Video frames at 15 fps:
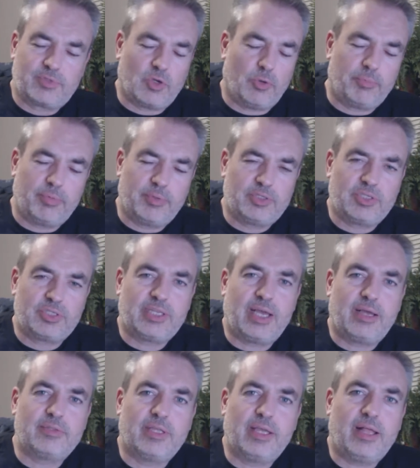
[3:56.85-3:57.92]
complements the
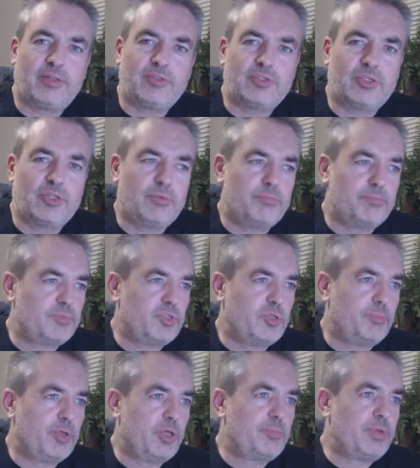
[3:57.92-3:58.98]
sound that Elder do
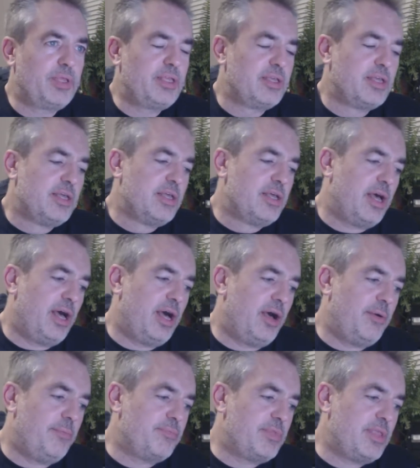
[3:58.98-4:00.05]
superbly.
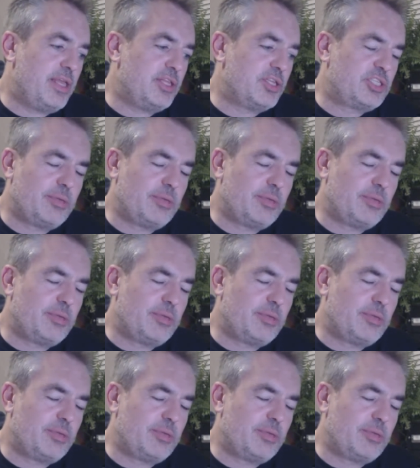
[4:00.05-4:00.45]
In a